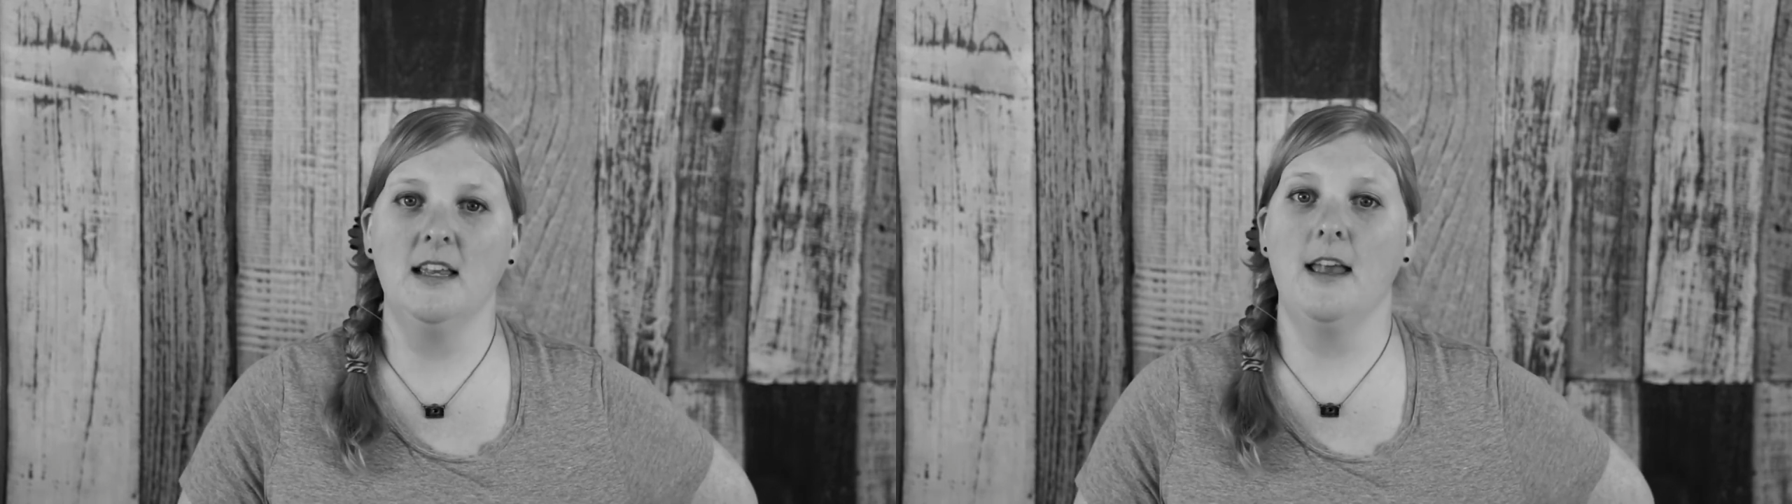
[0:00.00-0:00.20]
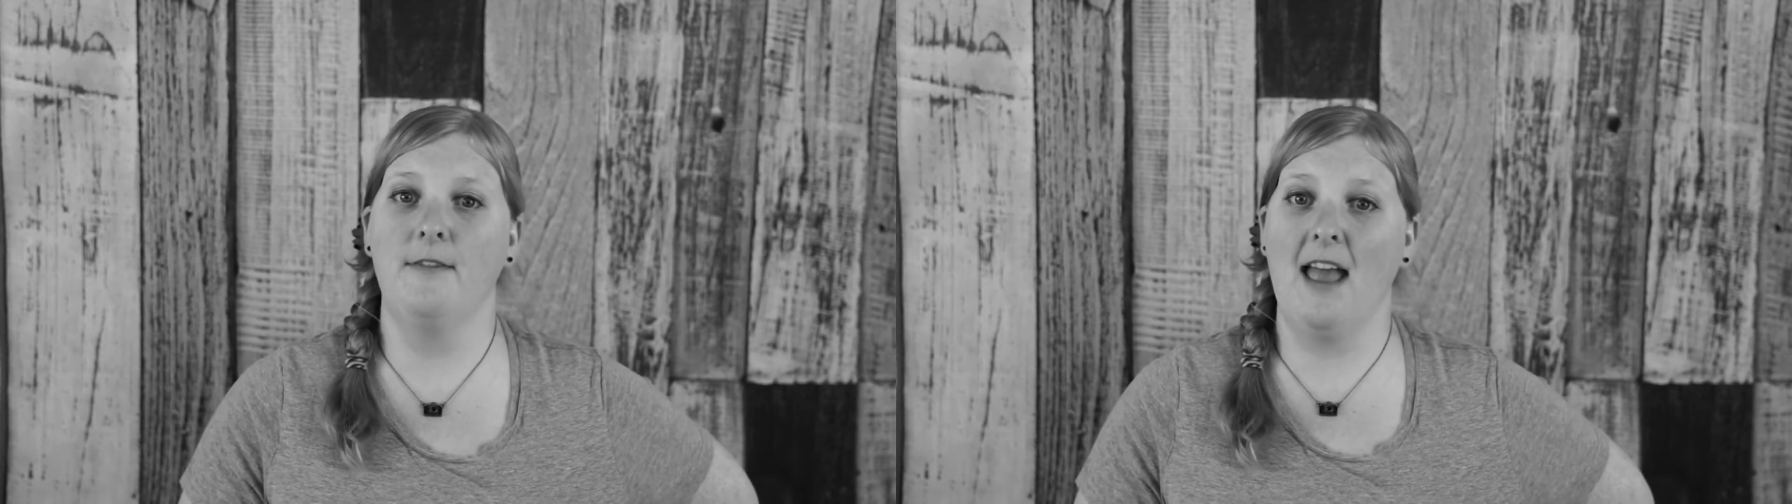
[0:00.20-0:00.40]

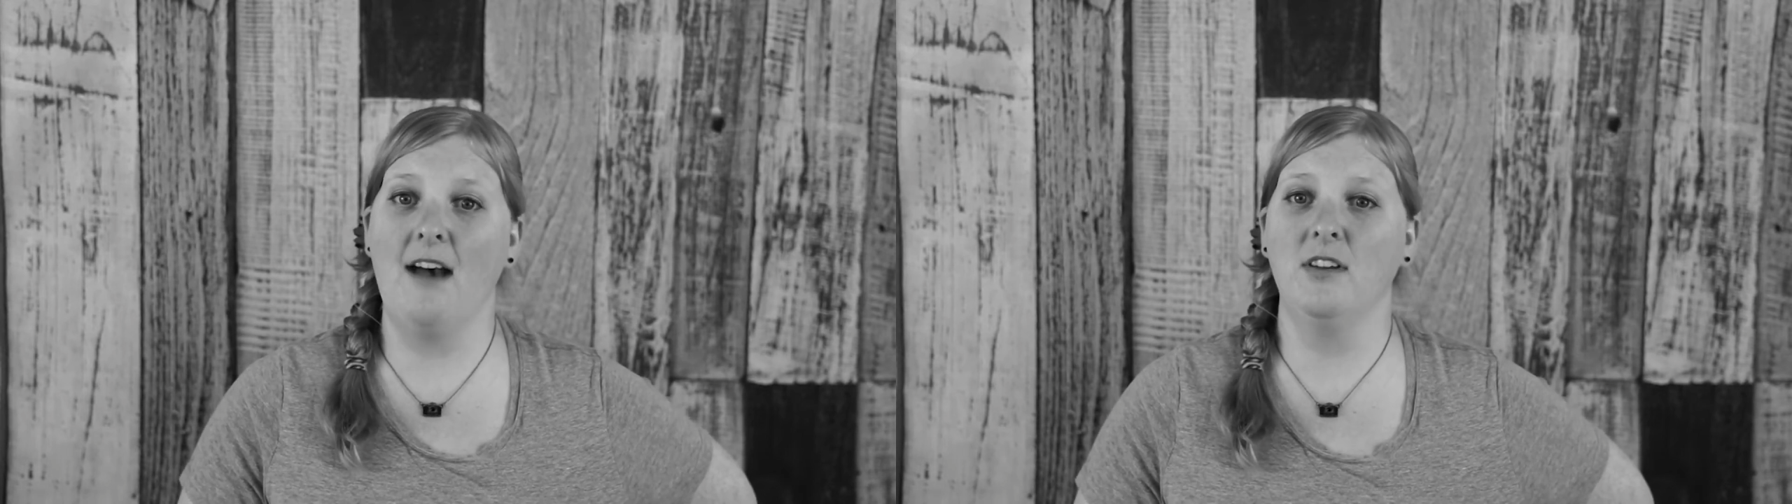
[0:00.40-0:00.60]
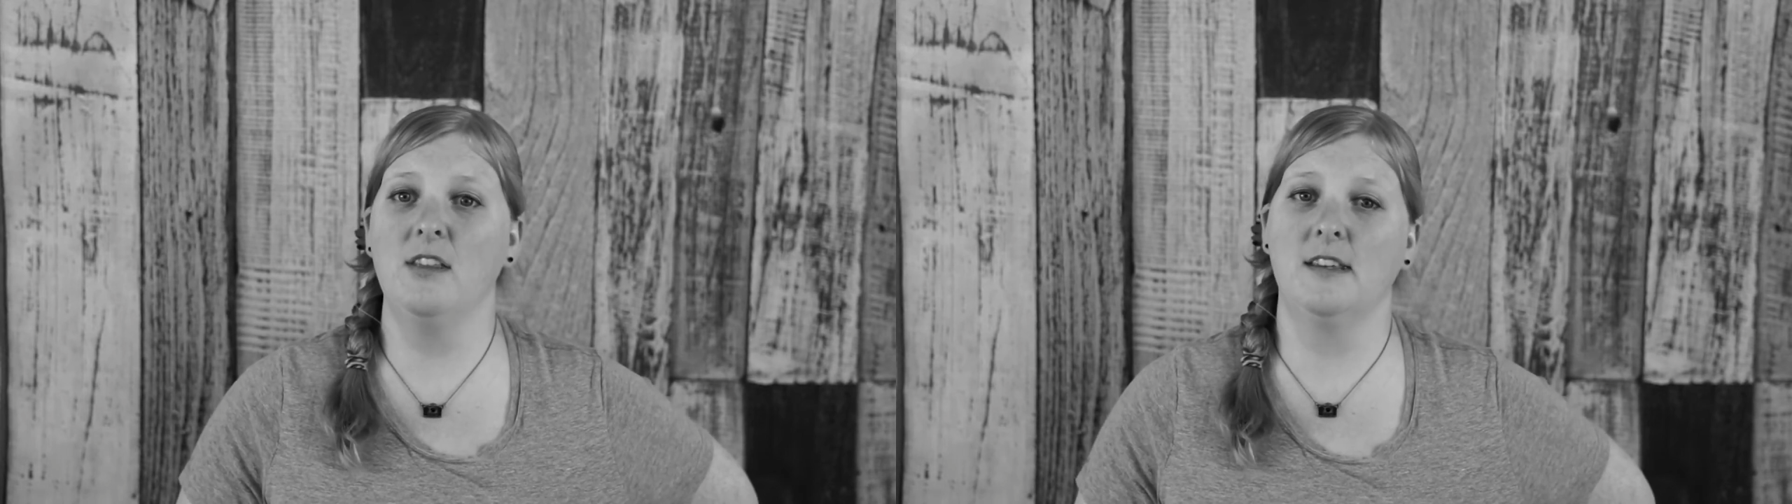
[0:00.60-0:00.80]
If I
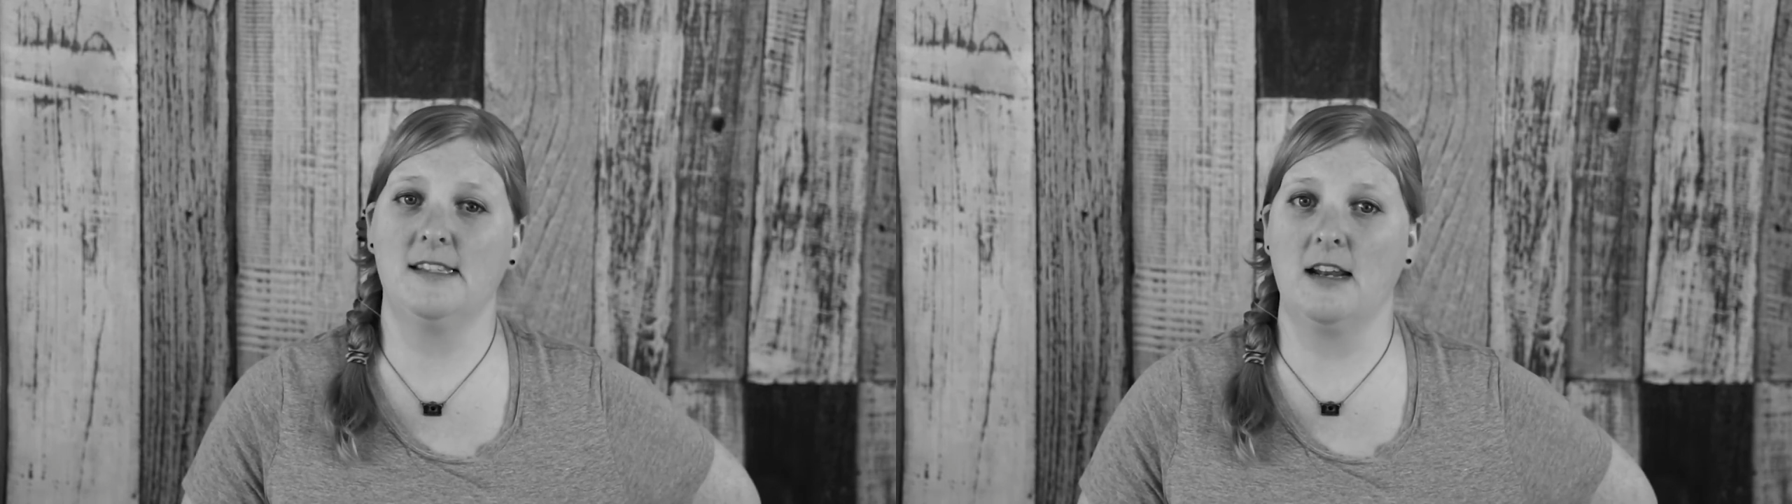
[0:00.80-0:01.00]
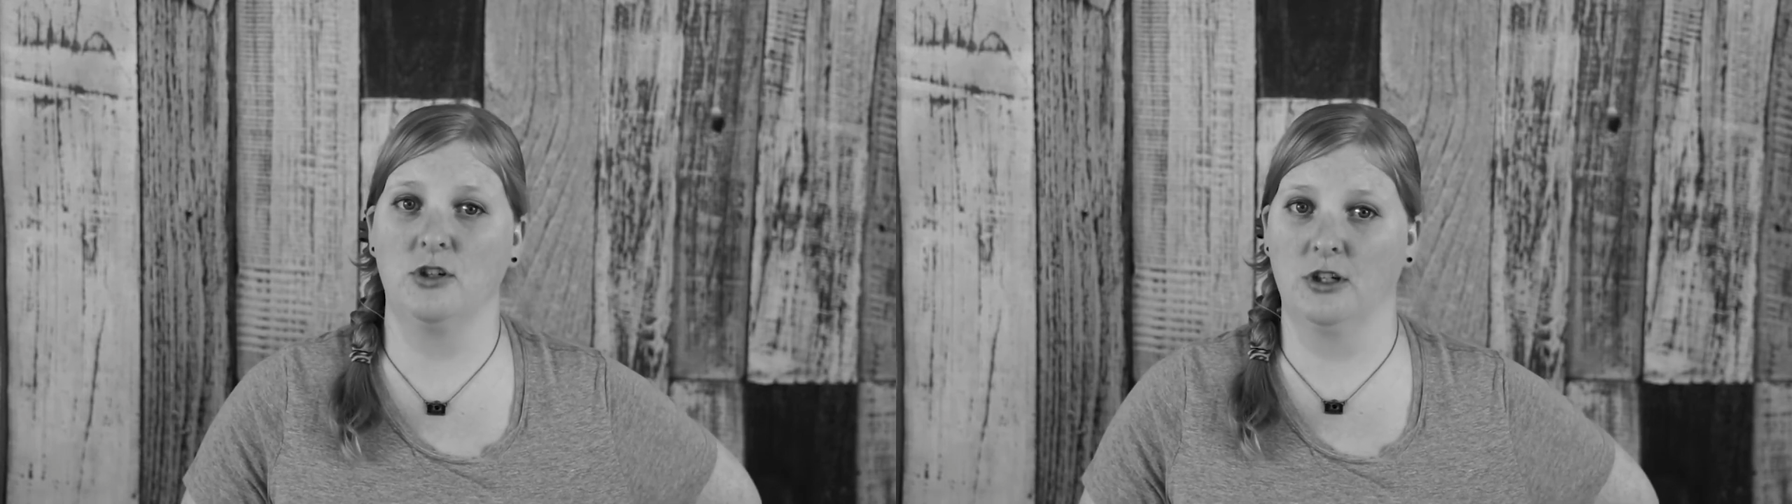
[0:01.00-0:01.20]
have it in the
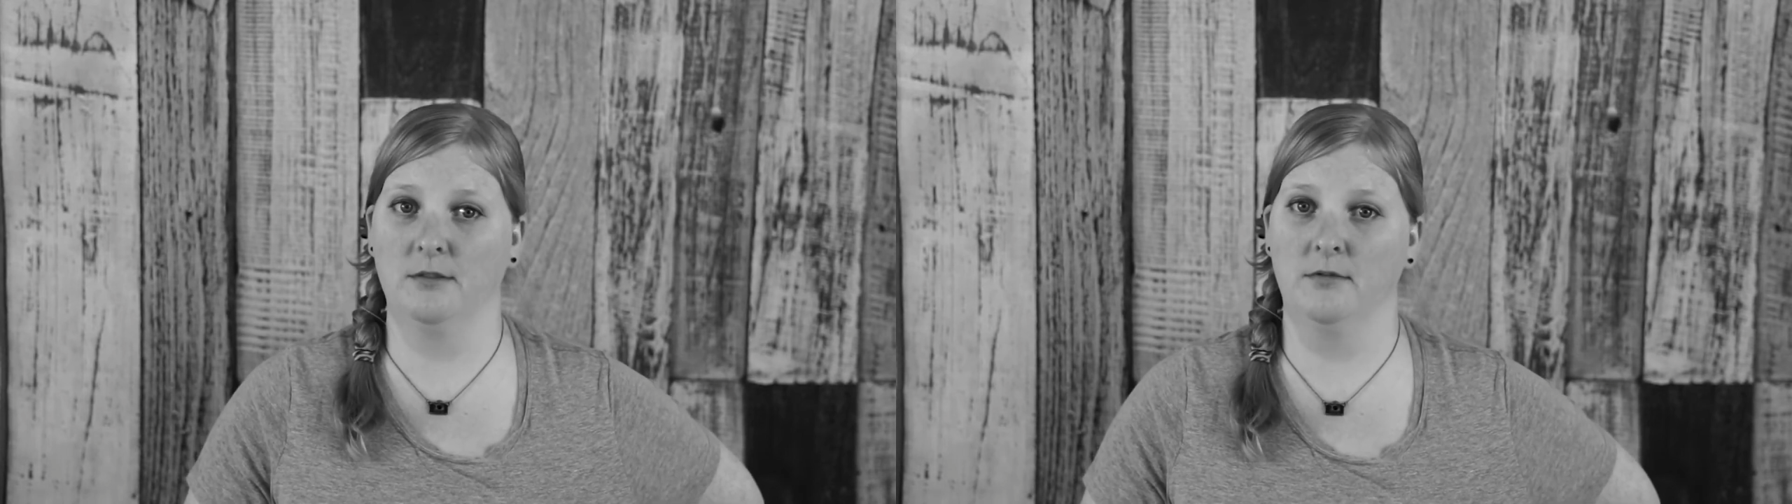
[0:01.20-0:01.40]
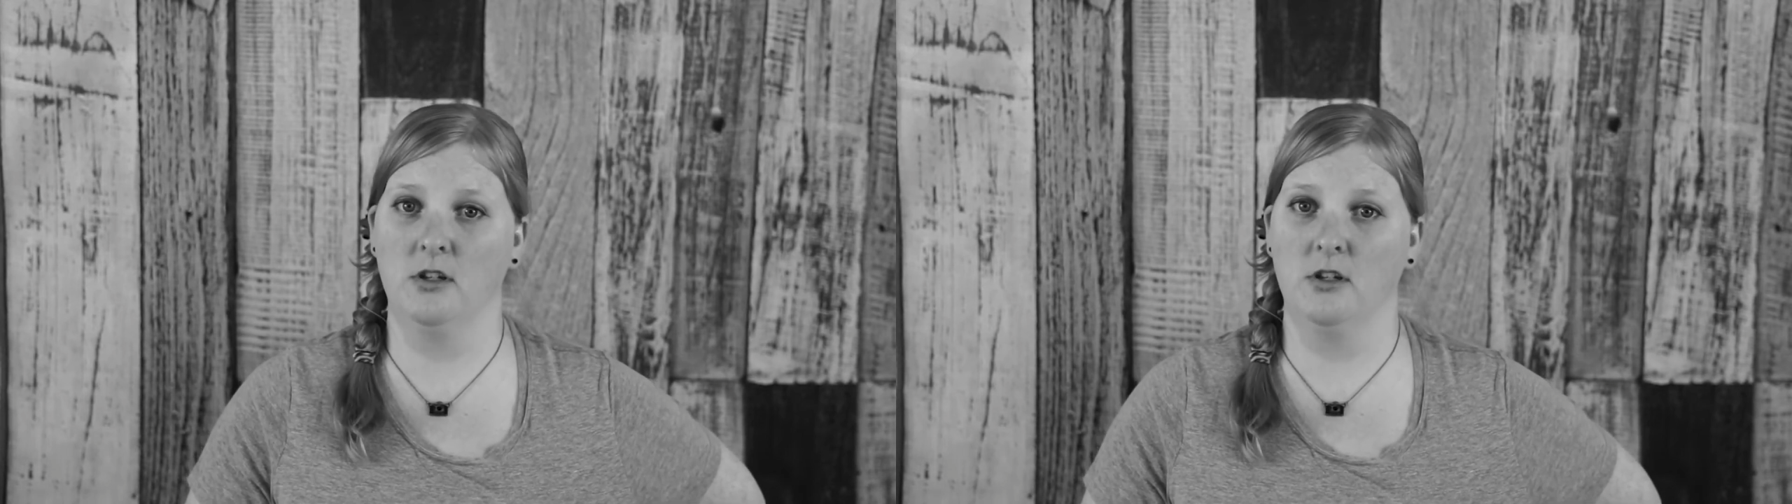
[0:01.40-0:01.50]
center,